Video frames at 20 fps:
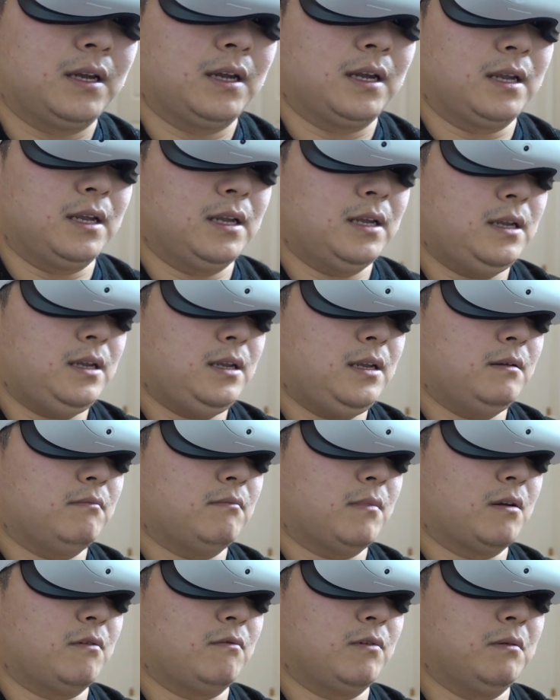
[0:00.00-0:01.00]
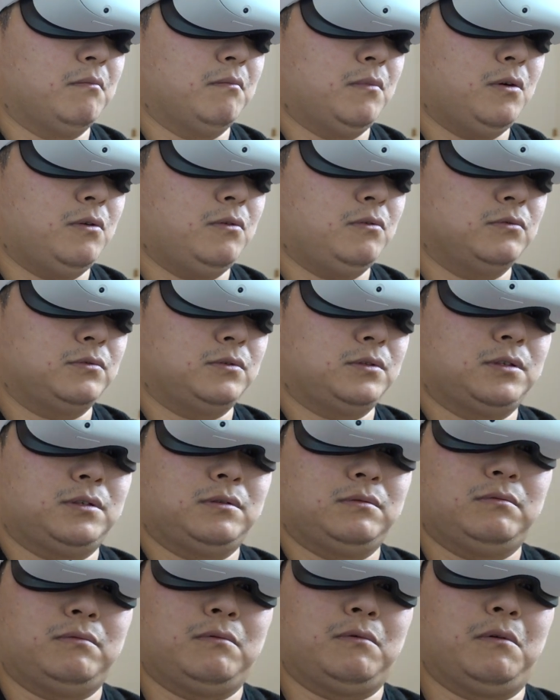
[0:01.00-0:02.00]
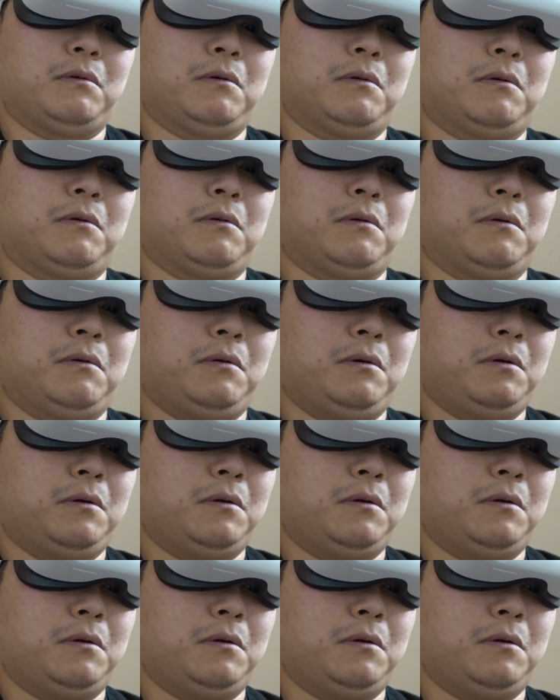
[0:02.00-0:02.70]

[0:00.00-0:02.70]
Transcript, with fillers: Okay, my remote. Oh,